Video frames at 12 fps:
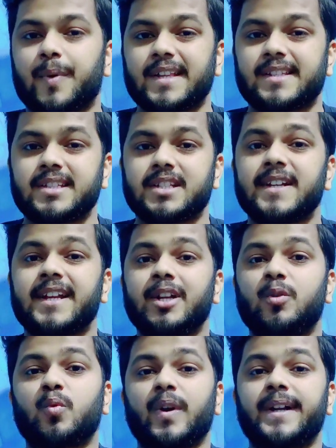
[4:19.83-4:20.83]
passage
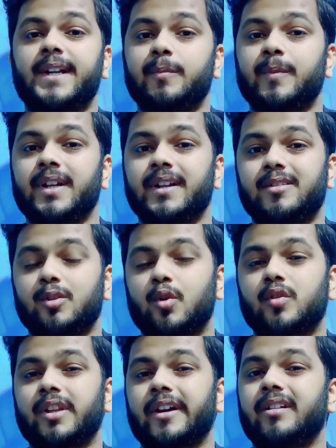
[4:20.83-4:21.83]
in 20 minutes,
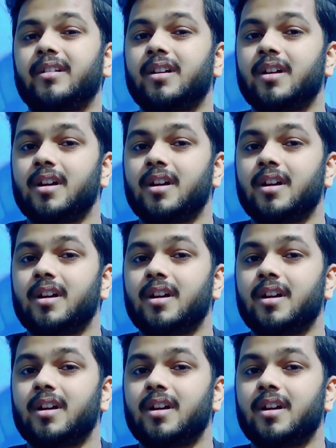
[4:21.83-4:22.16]
or set